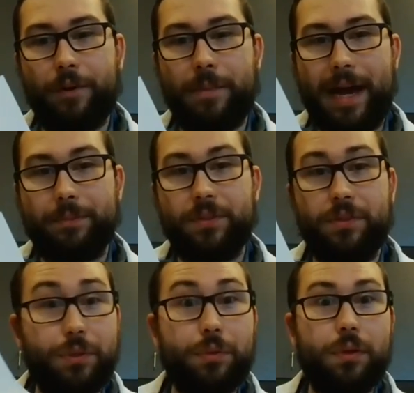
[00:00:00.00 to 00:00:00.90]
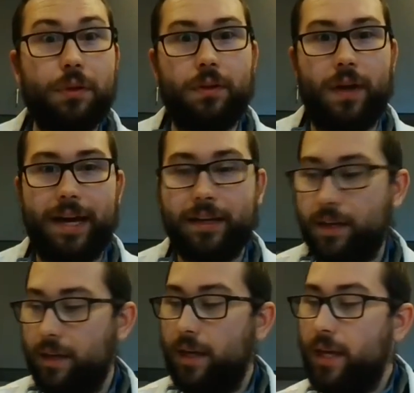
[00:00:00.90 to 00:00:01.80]
maps do look like.
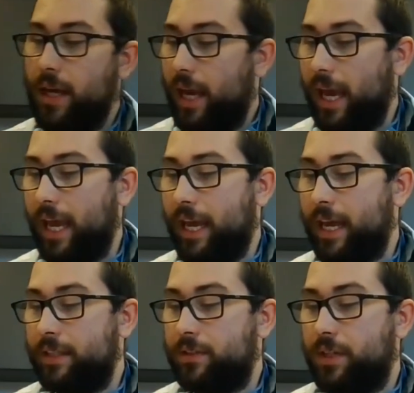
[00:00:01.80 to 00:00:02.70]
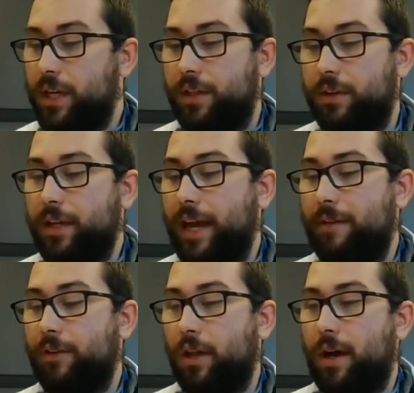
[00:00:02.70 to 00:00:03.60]
And they're going to have
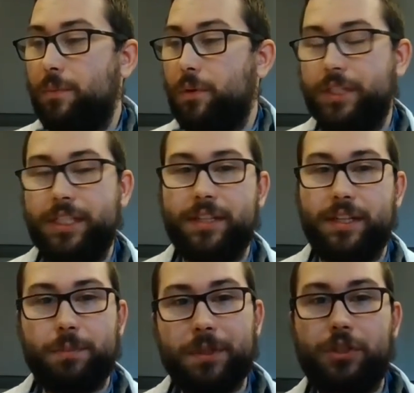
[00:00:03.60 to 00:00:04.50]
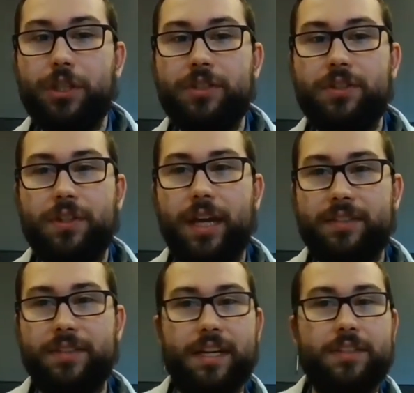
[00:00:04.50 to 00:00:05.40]
a lot more details. But just as
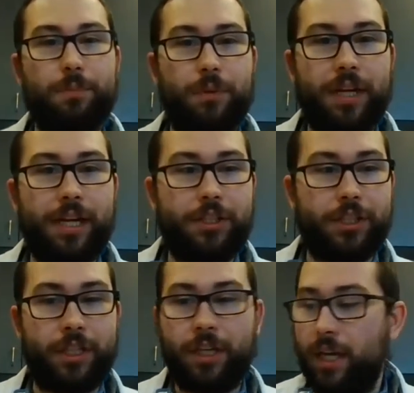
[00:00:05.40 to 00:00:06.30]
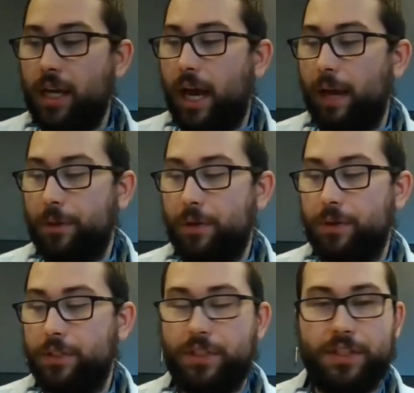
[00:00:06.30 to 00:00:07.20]
an explanation, I'm
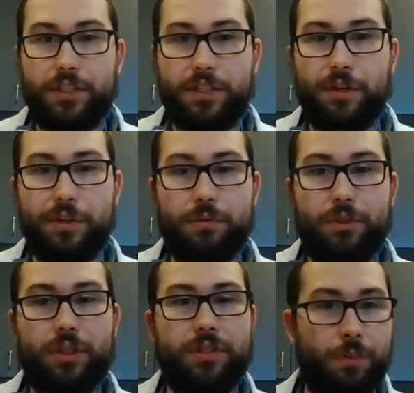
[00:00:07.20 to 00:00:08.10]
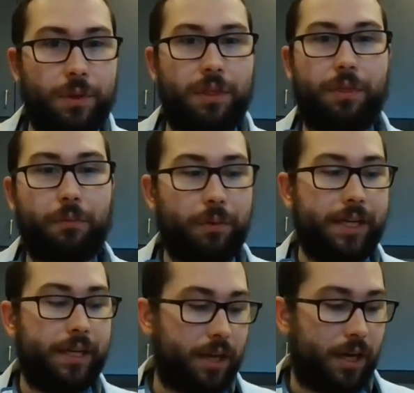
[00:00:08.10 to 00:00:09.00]
going to show you just with
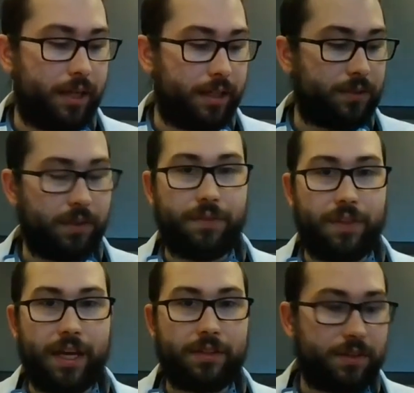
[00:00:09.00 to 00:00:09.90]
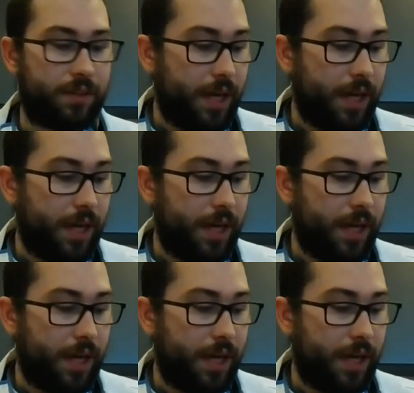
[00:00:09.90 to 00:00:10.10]
3 cuttings of this.